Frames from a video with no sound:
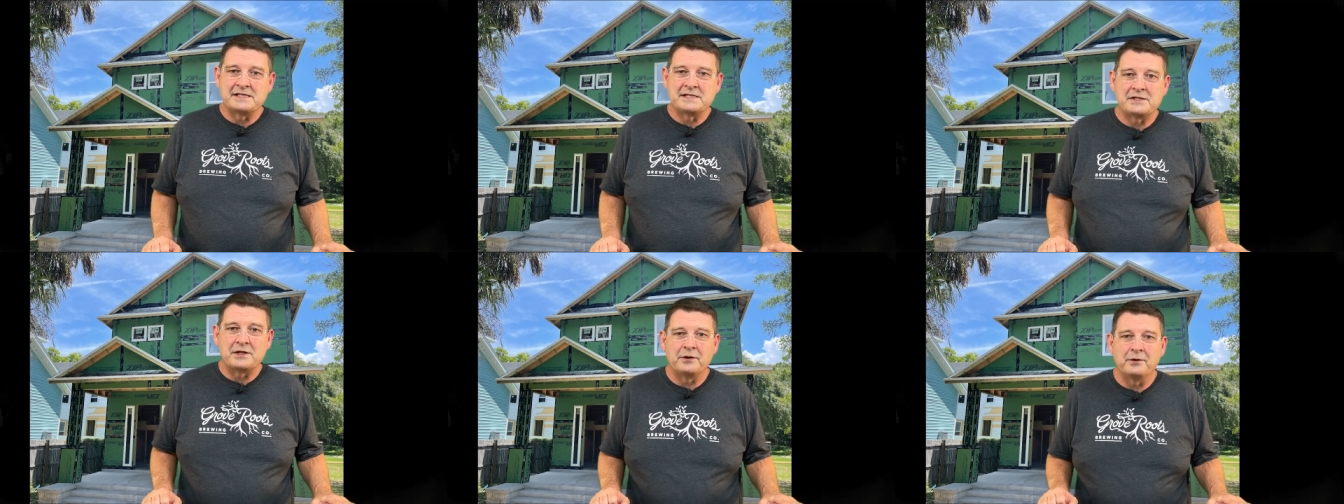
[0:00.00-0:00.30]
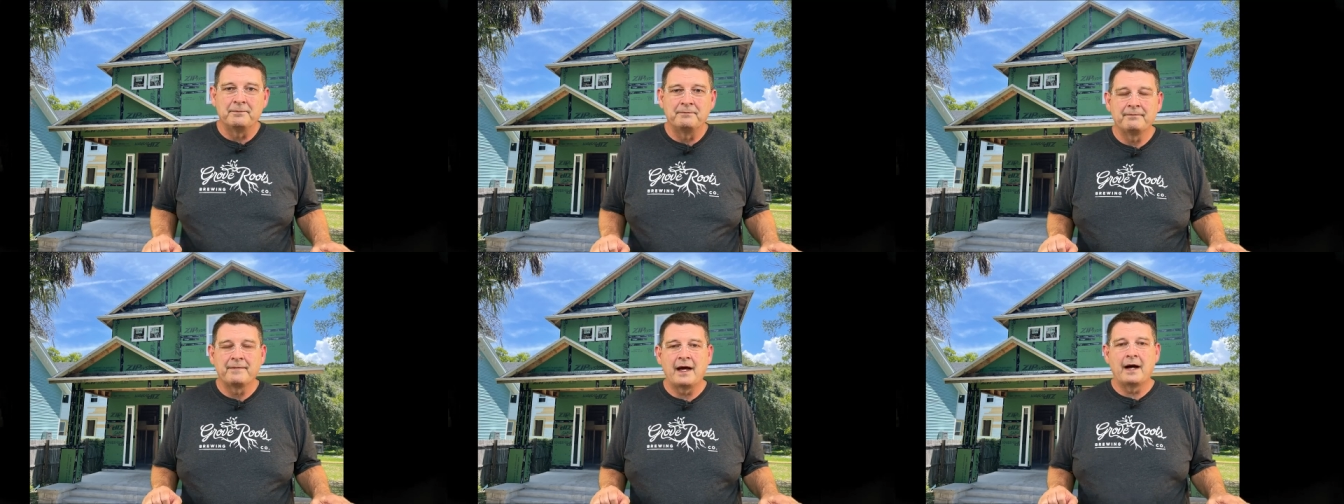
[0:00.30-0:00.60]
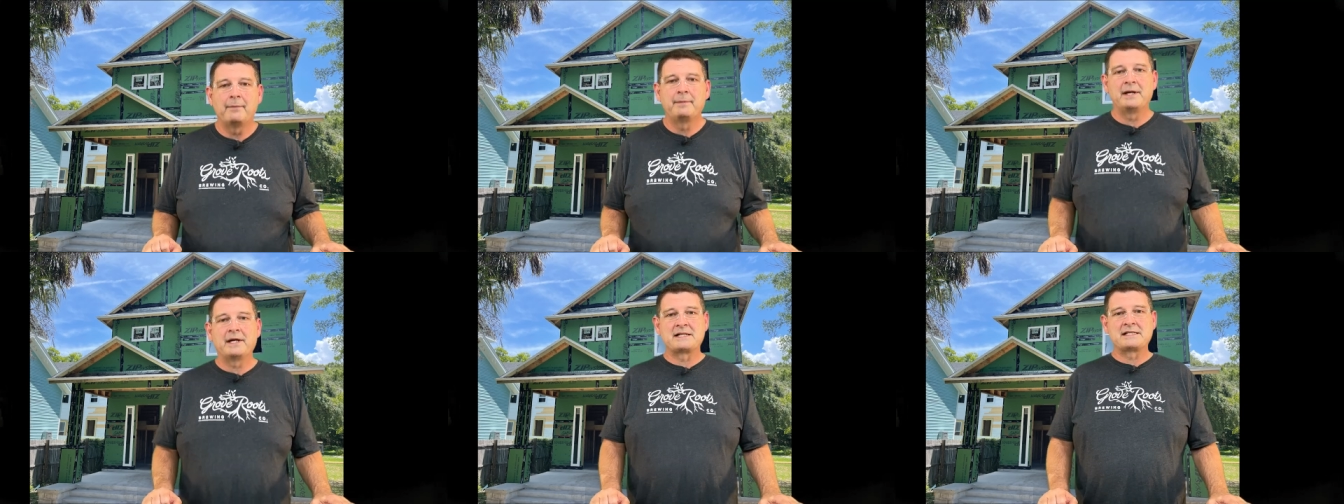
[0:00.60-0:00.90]
So
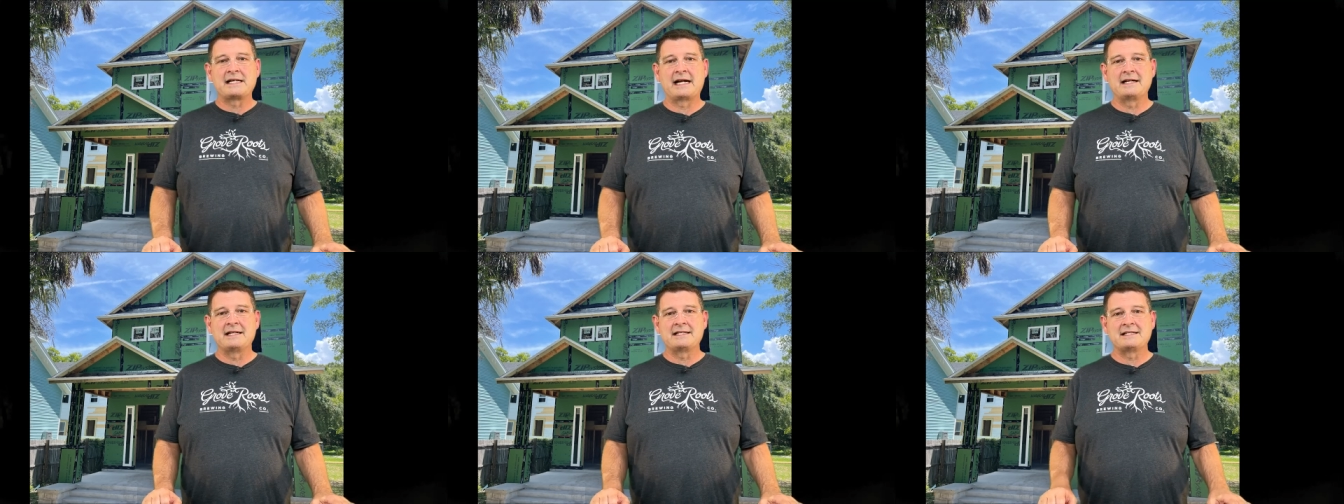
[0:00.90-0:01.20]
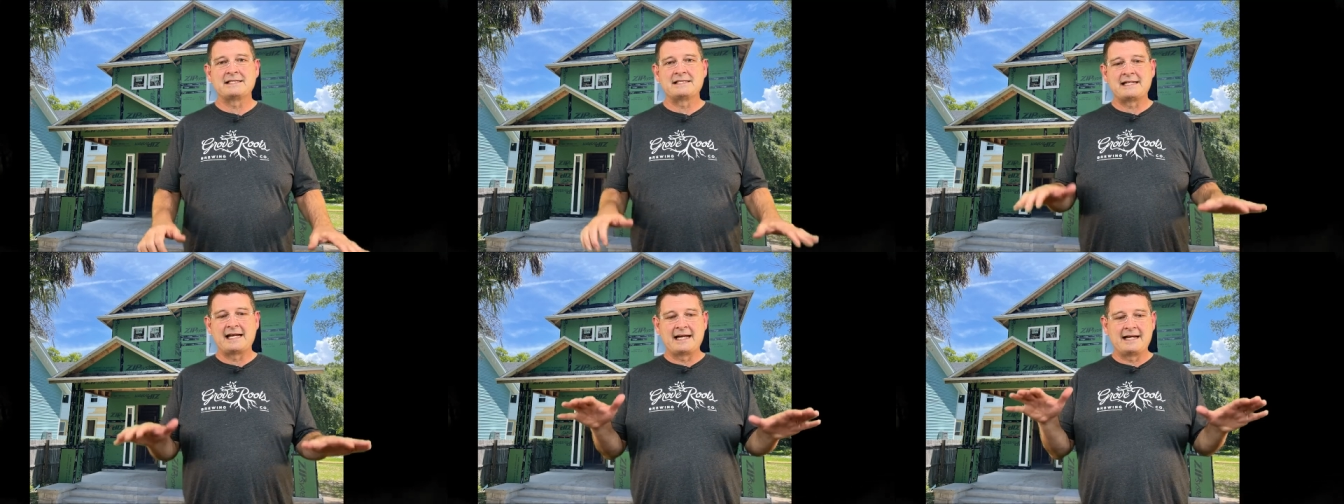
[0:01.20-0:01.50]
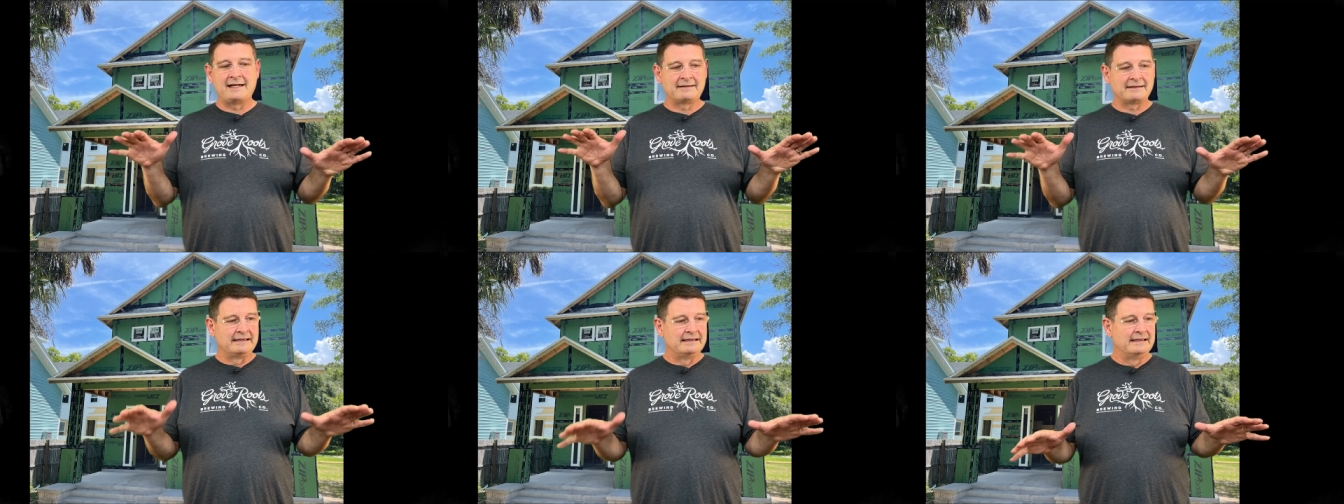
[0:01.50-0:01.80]
I'll be excited to
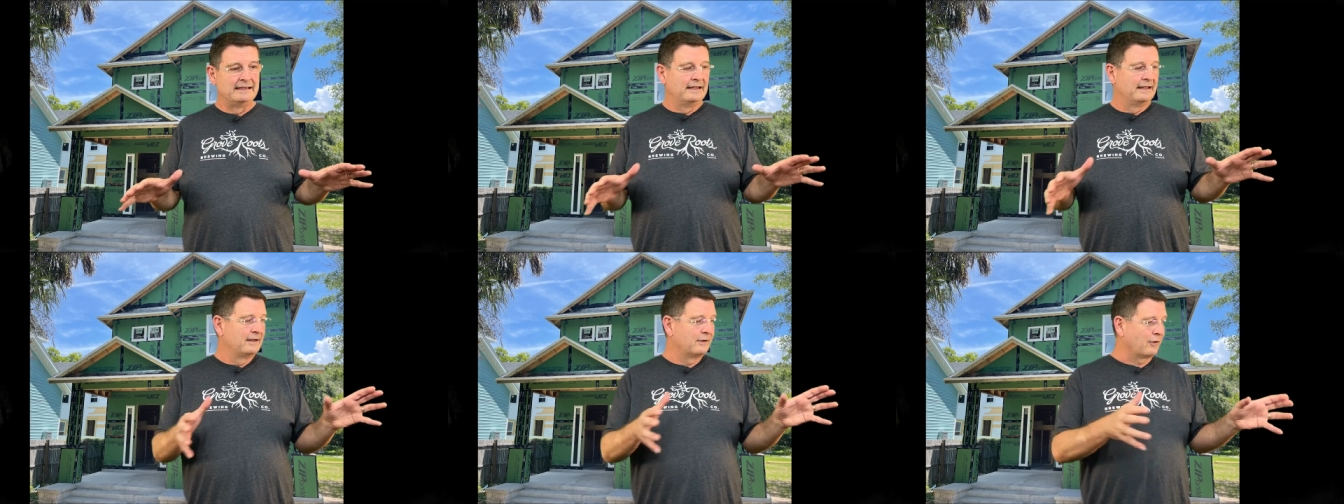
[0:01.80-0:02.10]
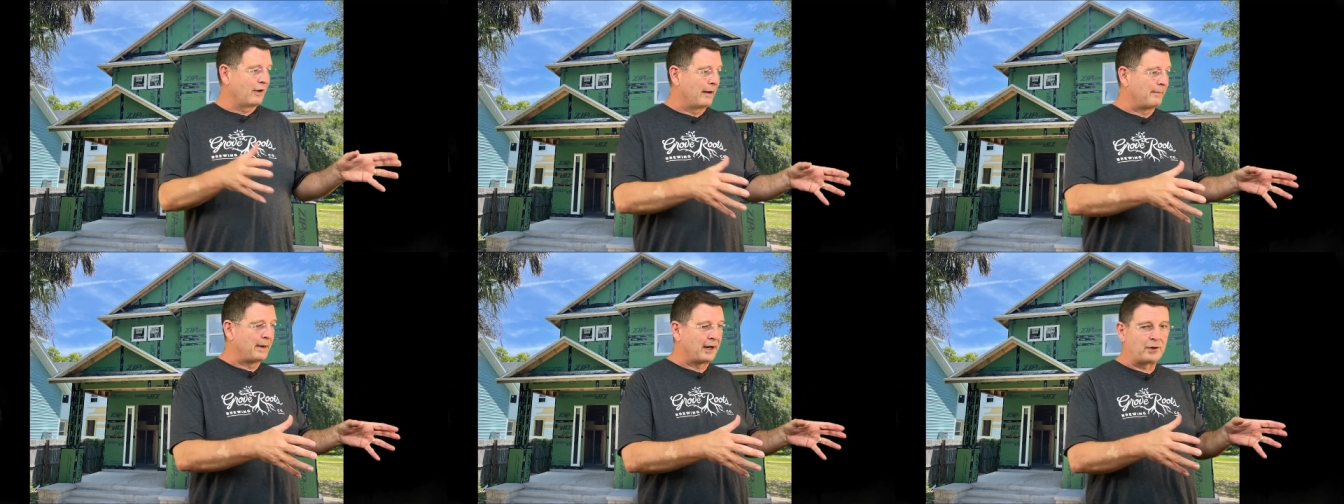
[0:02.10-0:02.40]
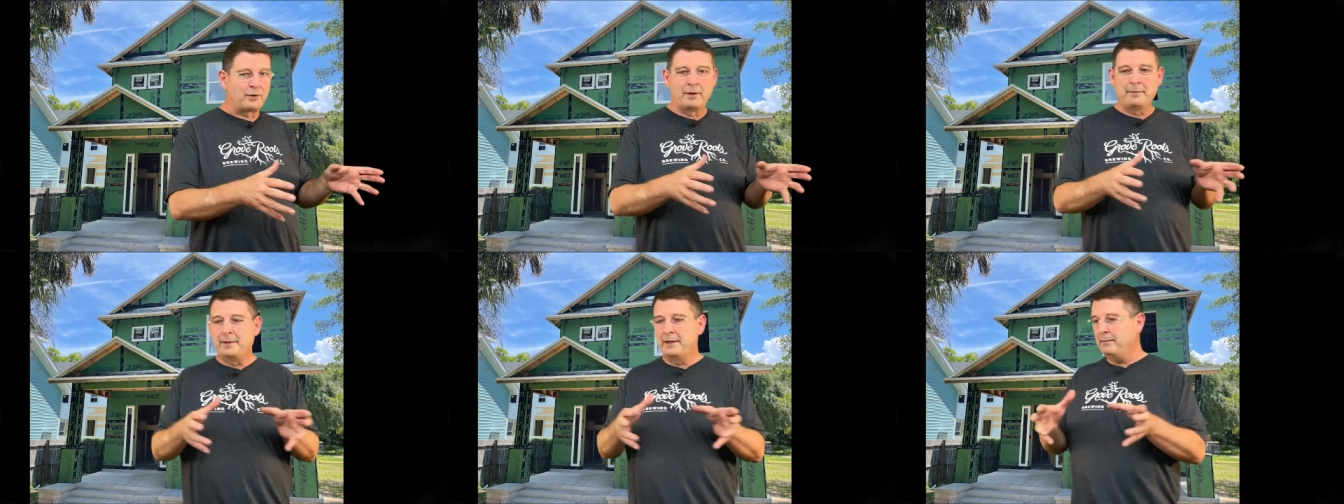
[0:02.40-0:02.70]
stay, grab my
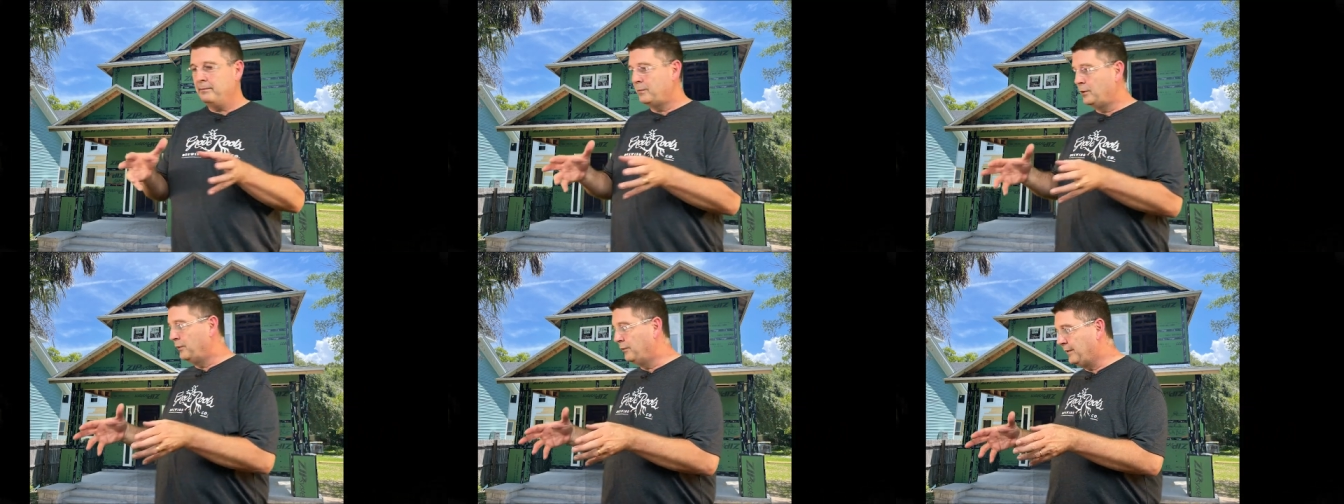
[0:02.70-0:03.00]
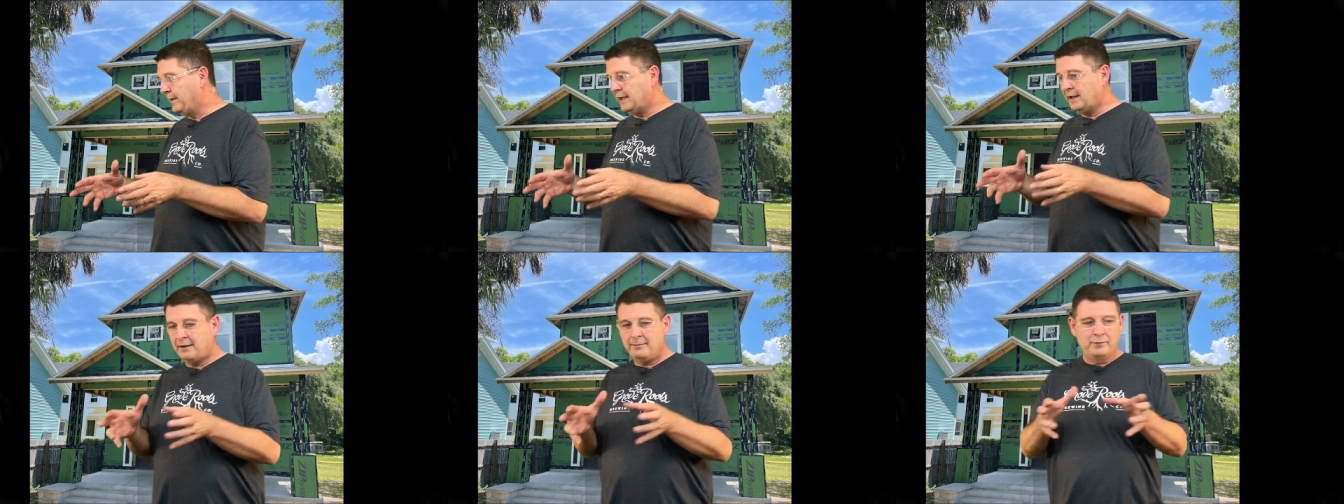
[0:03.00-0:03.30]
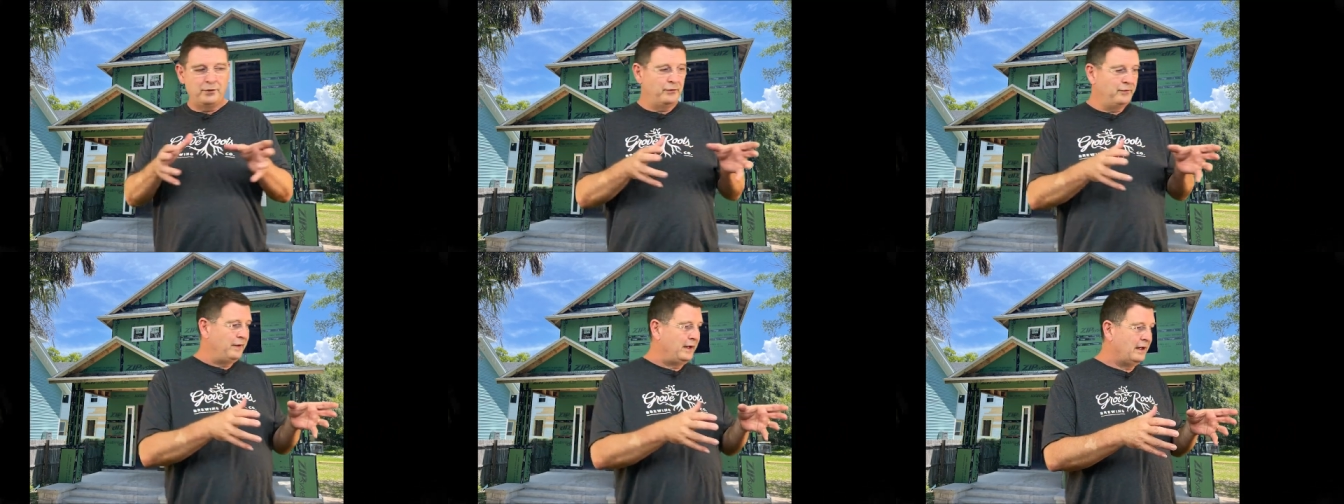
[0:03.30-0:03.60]
equipment, move here,
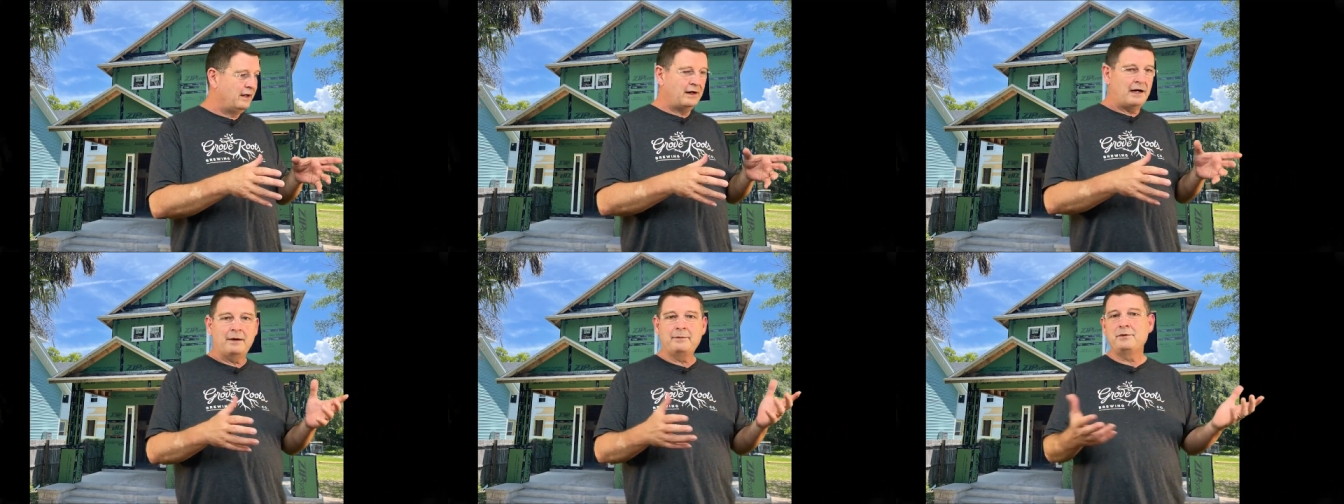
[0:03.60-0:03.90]
move here.